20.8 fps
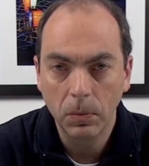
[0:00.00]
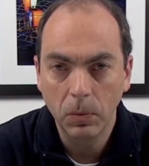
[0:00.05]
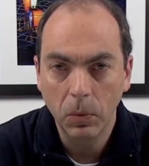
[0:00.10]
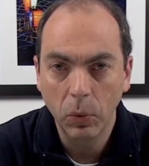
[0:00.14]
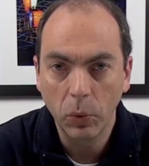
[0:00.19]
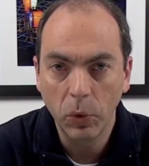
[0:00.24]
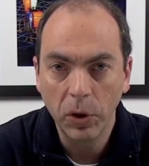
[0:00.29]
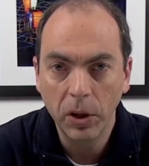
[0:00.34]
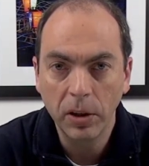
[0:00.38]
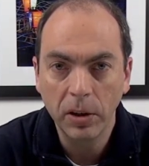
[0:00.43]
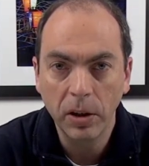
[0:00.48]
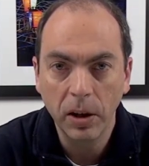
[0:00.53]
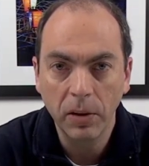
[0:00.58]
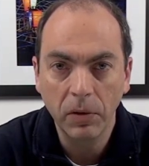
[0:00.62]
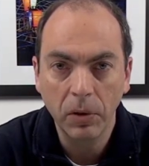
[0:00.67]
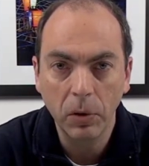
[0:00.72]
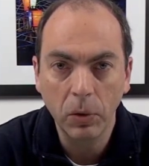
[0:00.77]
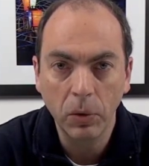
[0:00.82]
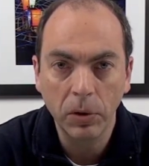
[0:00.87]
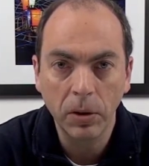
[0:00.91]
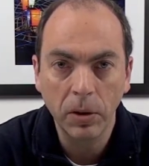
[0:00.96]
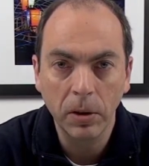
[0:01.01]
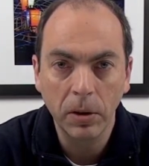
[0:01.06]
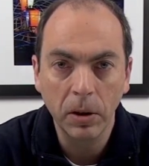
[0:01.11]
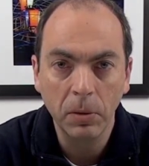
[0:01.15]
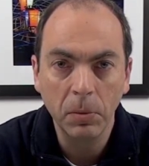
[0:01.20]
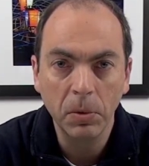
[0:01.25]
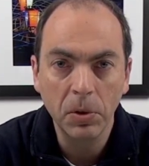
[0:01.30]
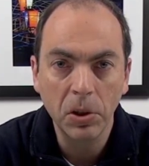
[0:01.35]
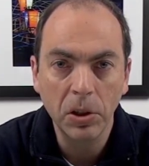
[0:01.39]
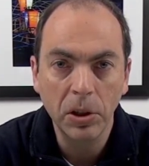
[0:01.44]
We can have a look at the
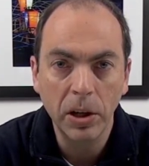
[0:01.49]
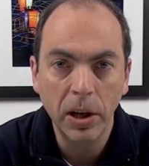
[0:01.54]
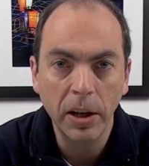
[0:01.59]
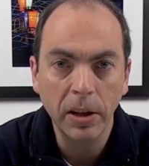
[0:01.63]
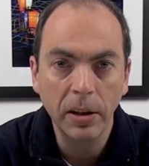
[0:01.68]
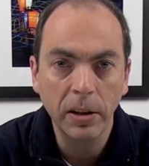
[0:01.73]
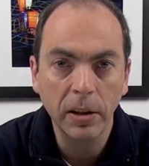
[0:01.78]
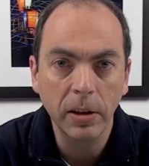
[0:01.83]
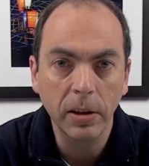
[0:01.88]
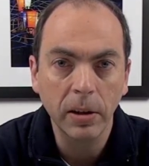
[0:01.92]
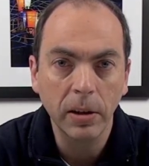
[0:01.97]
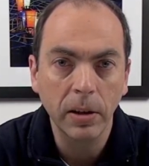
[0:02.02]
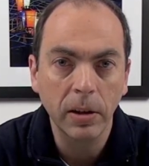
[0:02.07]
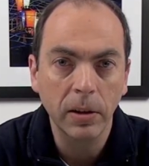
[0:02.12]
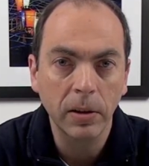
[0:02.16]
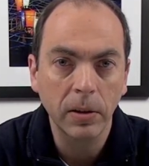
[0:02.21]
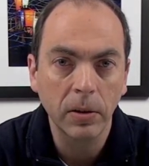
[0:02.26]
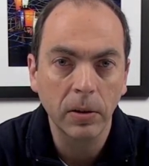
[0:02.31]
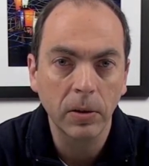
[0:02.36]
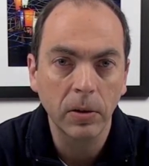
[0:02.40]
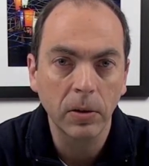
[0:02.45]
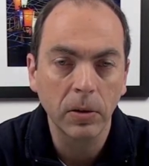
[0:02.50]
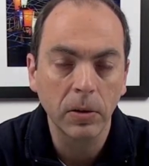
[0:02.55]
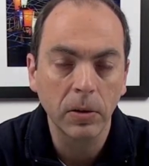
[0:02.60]
images later, and